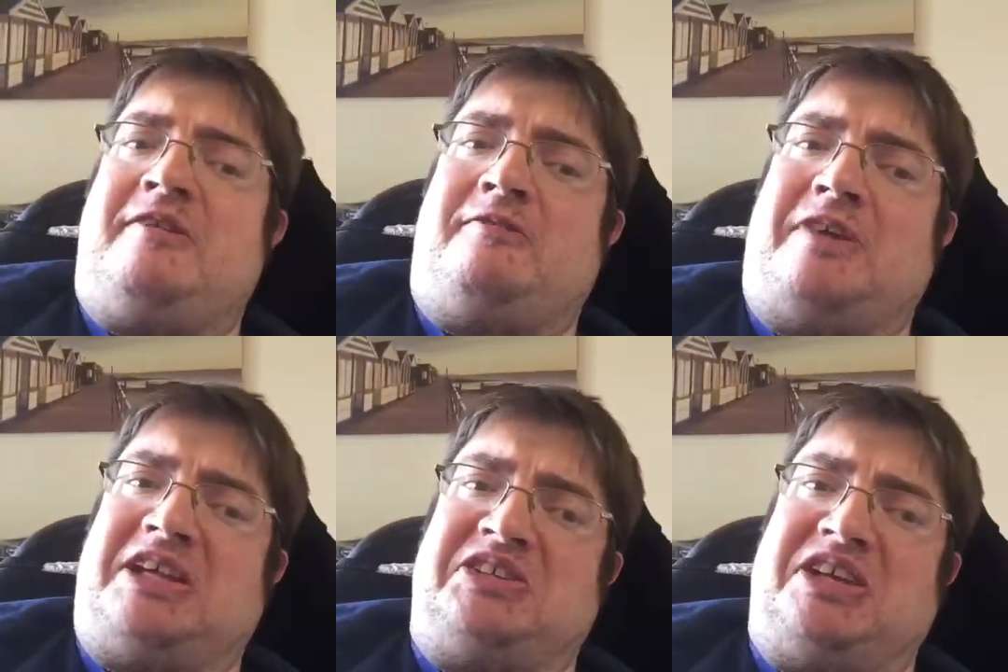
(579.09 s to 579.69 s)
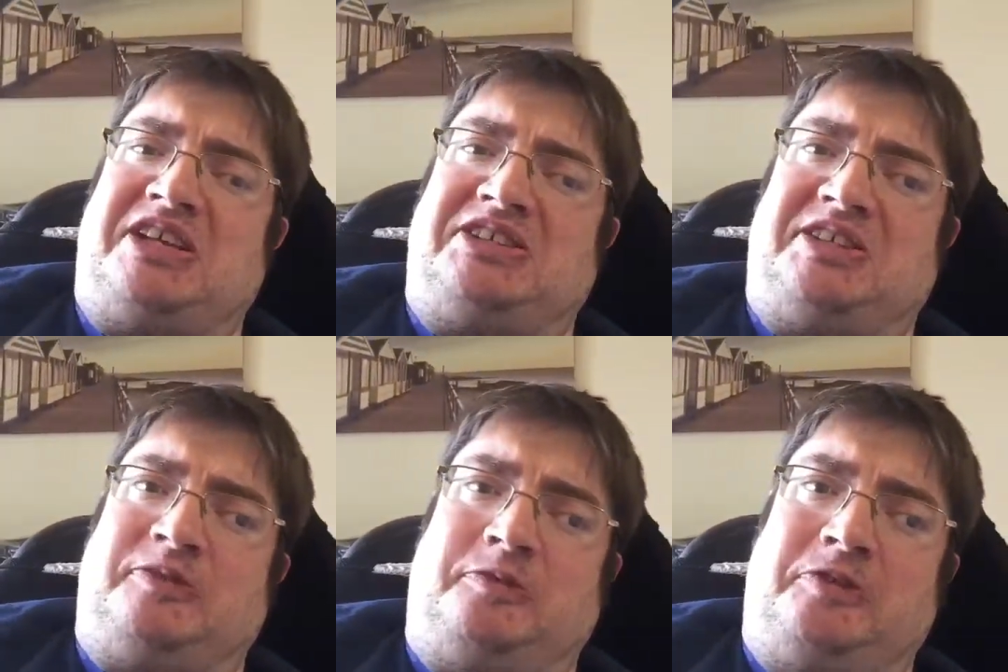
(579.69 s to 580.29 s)

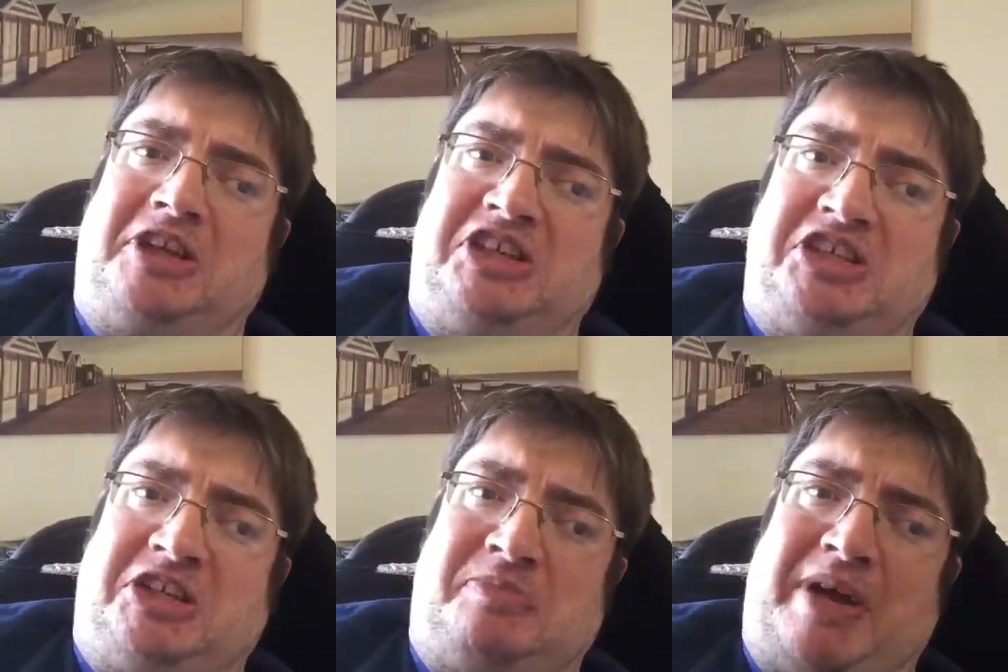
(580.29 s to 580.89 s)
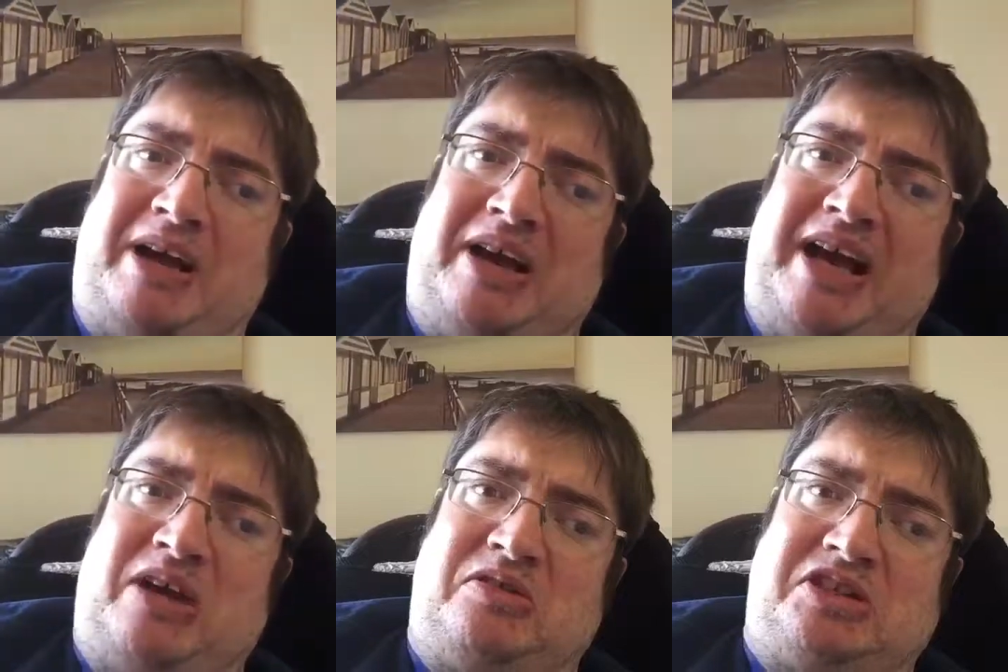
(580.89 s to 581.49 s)
fascinating feature about
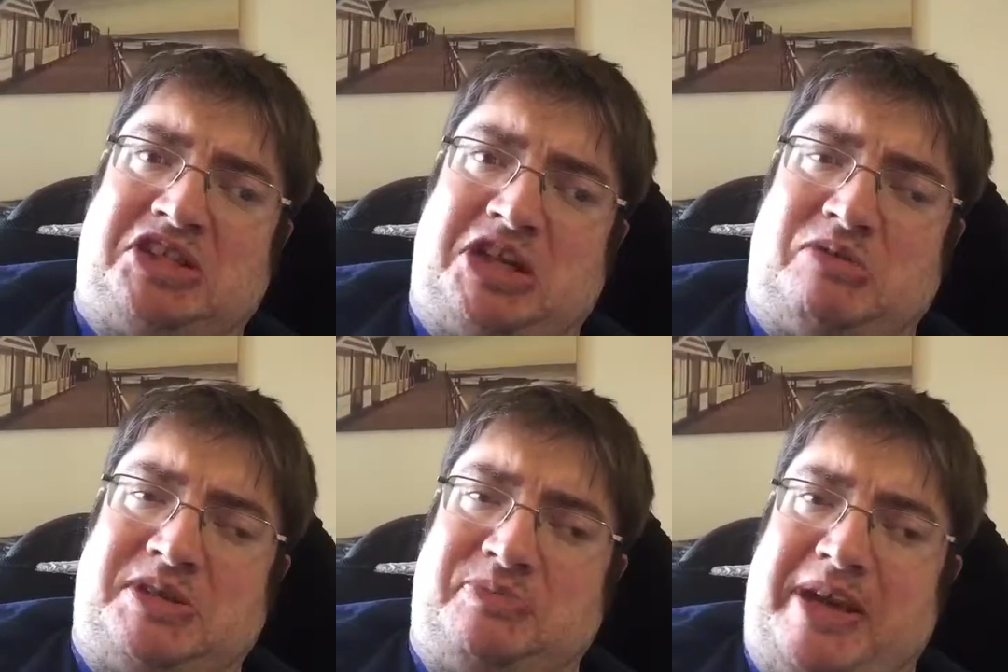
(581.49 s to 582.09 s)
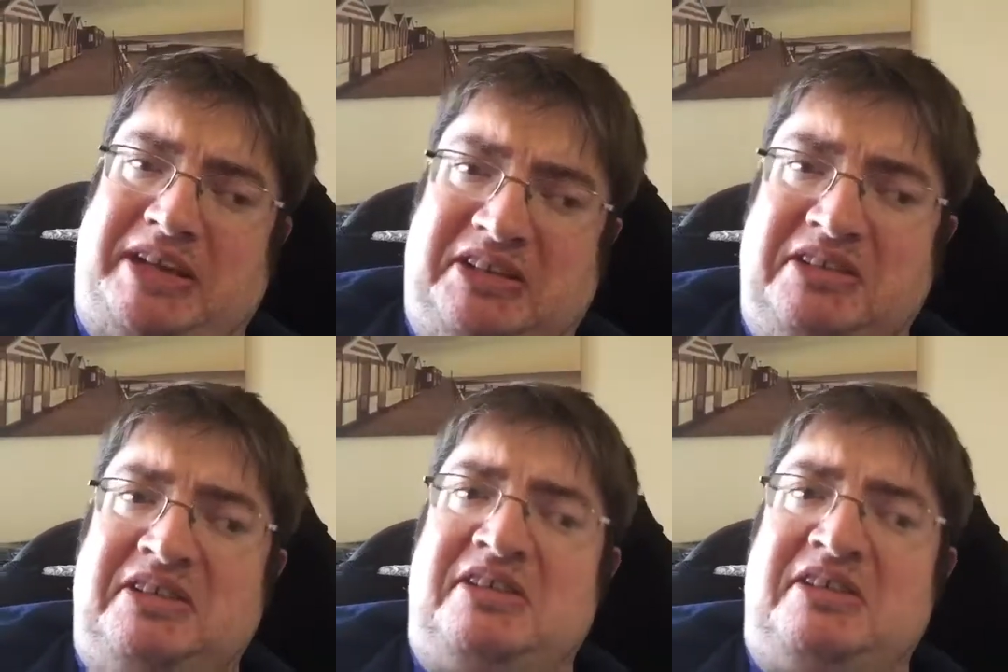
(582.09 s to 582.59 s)
how the show is made